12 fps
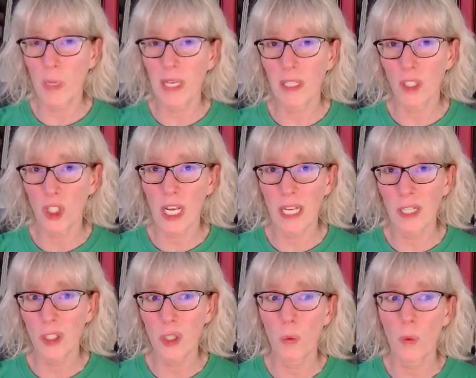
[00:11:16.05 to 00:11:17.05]
we can
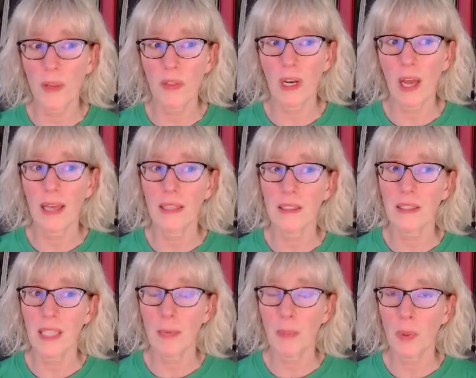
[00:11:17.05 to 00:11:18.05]
change the width and height
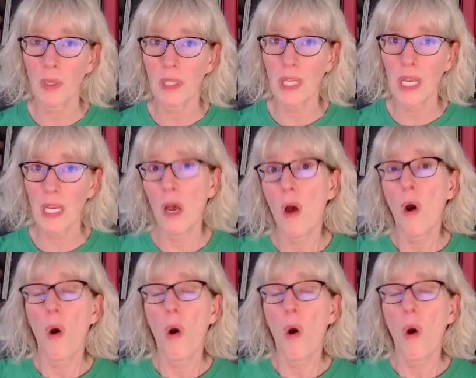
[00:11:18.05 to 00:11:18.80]
separately,